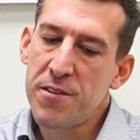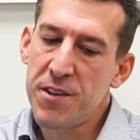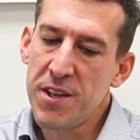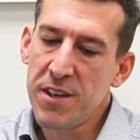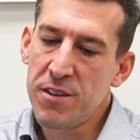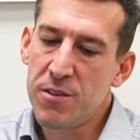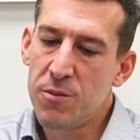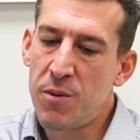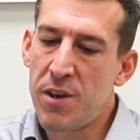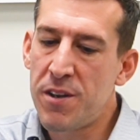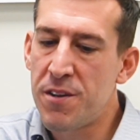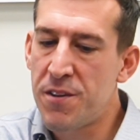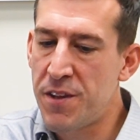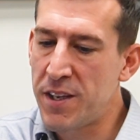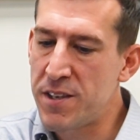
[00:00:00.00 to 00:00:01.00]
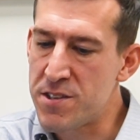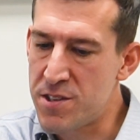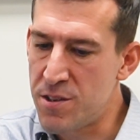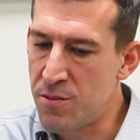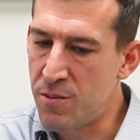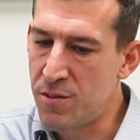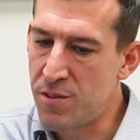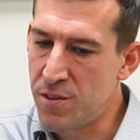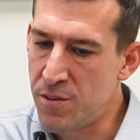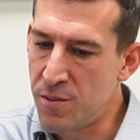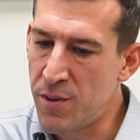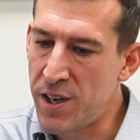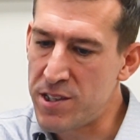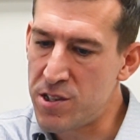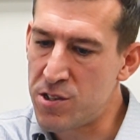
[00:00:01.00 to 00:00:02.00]
think one of the things that will,
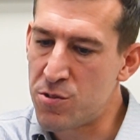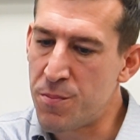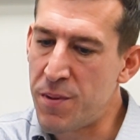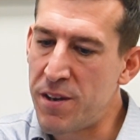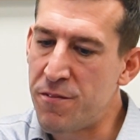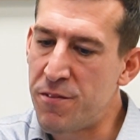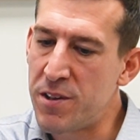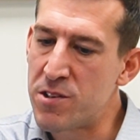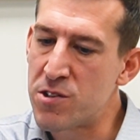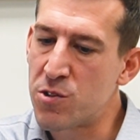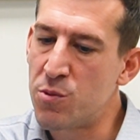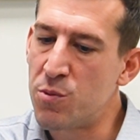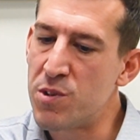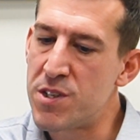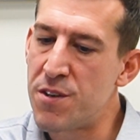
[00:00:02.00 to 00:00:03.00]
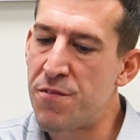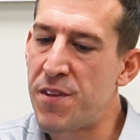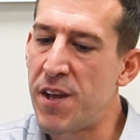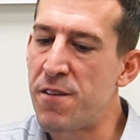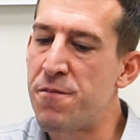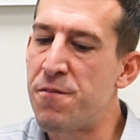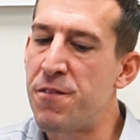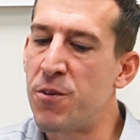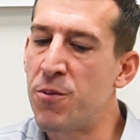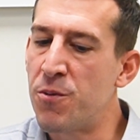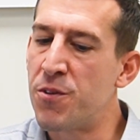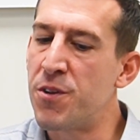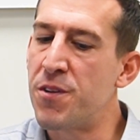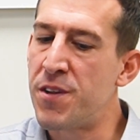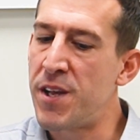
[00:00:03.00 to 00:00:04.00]
ways this will benefit the school is if they
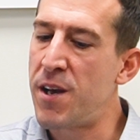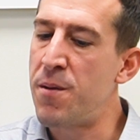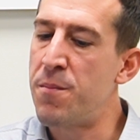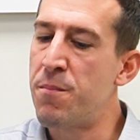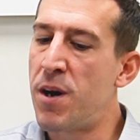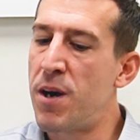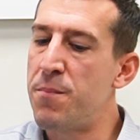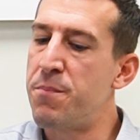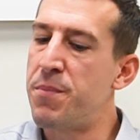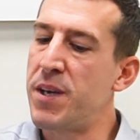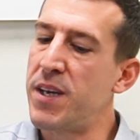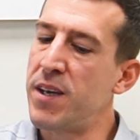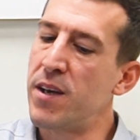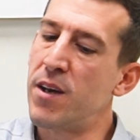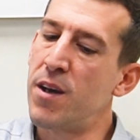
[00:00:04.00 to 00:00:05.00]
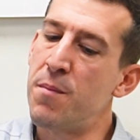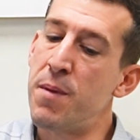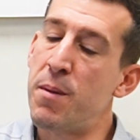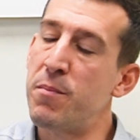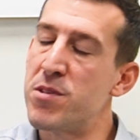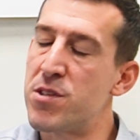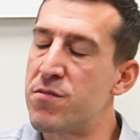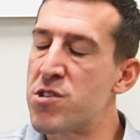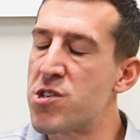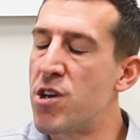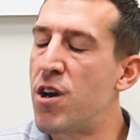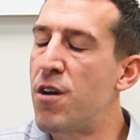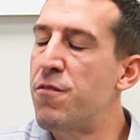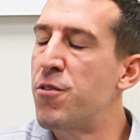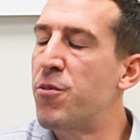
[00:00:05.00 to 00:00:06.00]
feel that there might be uh, members of
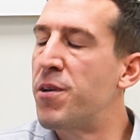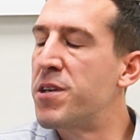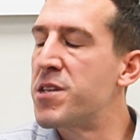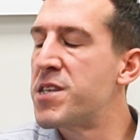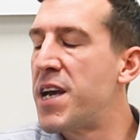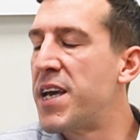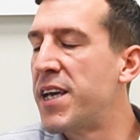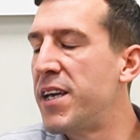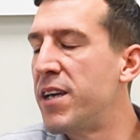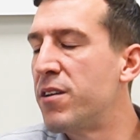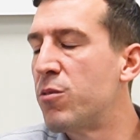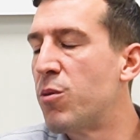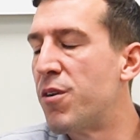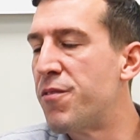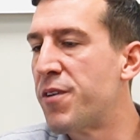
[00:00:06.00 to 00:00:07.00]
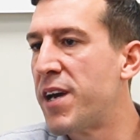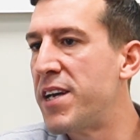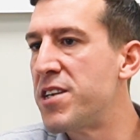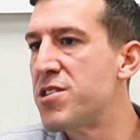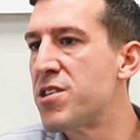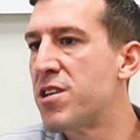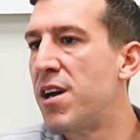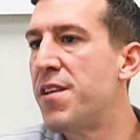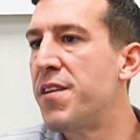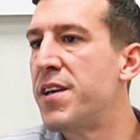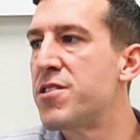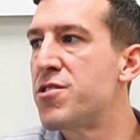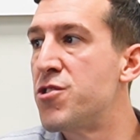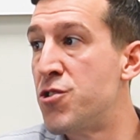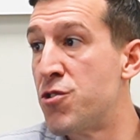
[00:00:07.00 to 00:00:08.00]
staff who are undertaking qualifications like
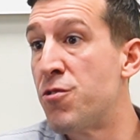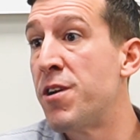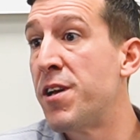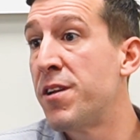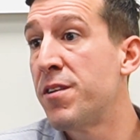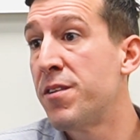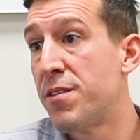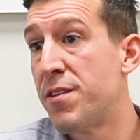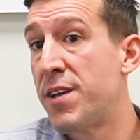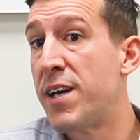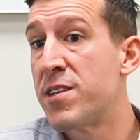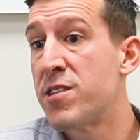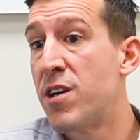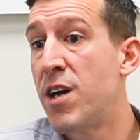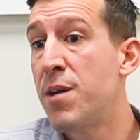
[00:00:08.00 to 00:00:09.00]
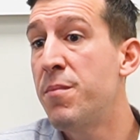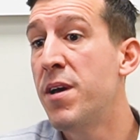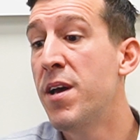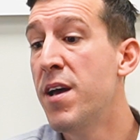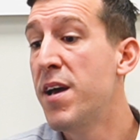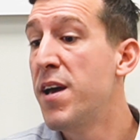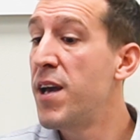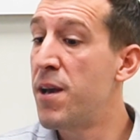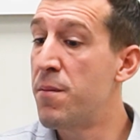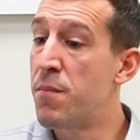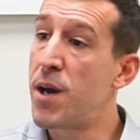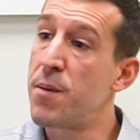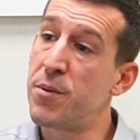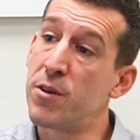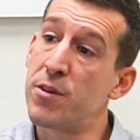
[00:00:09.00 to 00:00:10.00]
this during that time, it
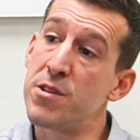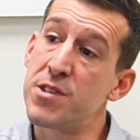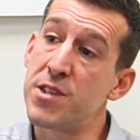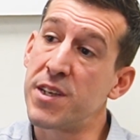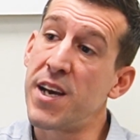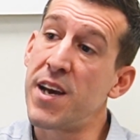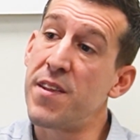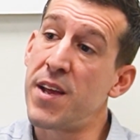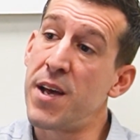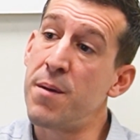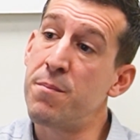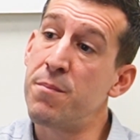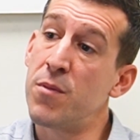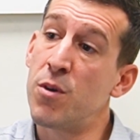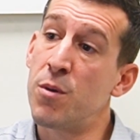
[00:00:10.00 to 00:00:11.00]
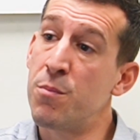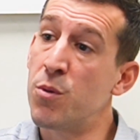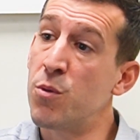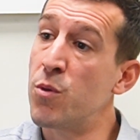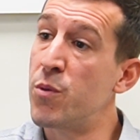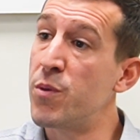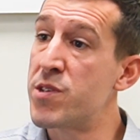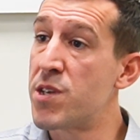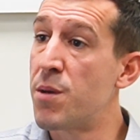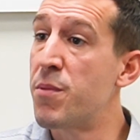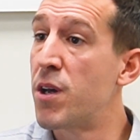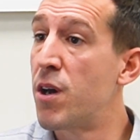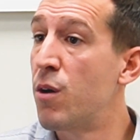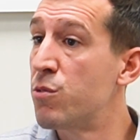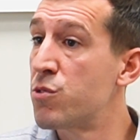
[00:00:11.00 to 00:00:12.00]
might be good to get them on board with some of
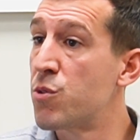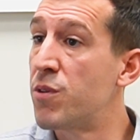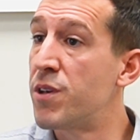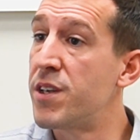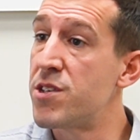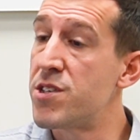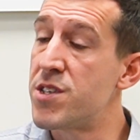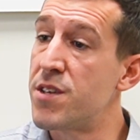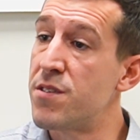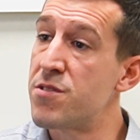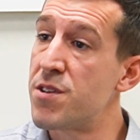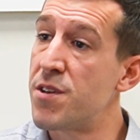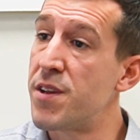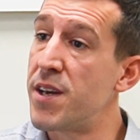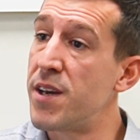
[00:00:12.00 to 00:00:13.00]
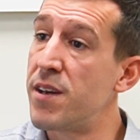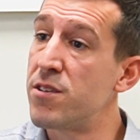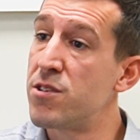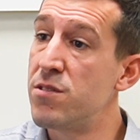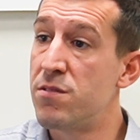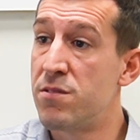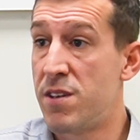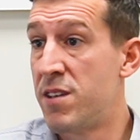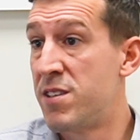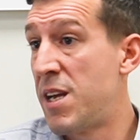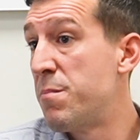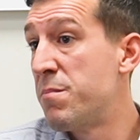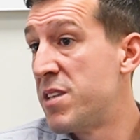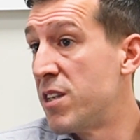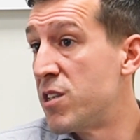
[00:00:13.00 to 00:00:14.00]
the whole school initiatives that they're
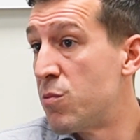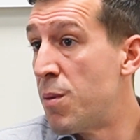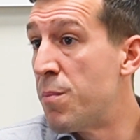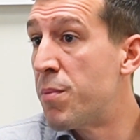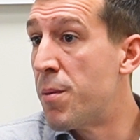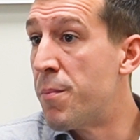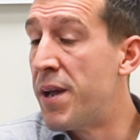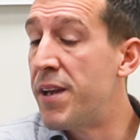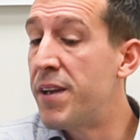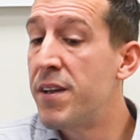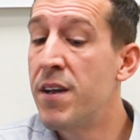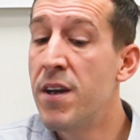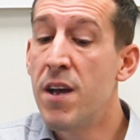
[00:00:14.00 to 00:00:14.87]
attempting to implement.